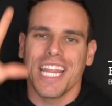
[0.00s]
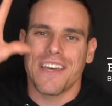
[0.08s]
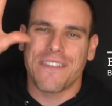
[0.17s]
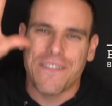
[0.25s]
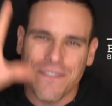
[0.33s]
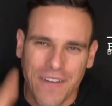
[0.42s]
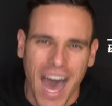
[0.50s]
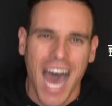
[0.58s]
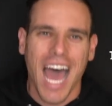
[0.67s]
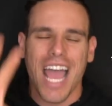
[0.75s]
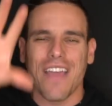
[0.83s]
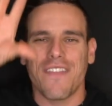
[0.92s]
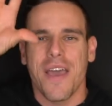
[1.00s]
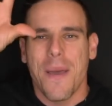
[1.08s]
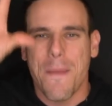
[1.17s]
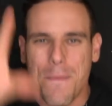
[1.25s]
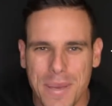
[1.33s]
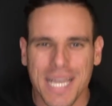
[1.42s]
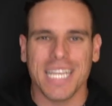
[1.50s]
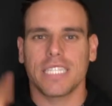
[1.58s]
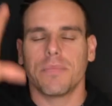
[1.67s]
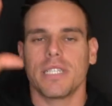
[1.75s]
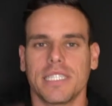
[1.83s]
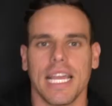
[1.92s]
the 5
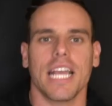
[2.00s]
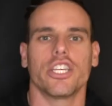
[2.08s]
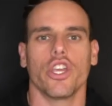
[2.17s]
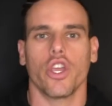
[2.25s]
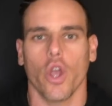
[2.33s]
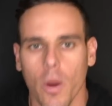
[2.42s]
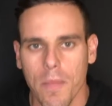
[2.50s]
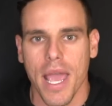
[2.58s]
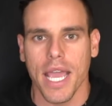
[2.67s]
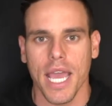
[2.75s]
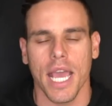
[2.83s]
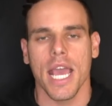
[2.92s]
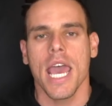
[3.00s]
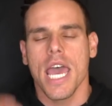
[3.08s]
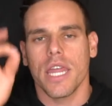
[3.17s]
biggest mistakes you're making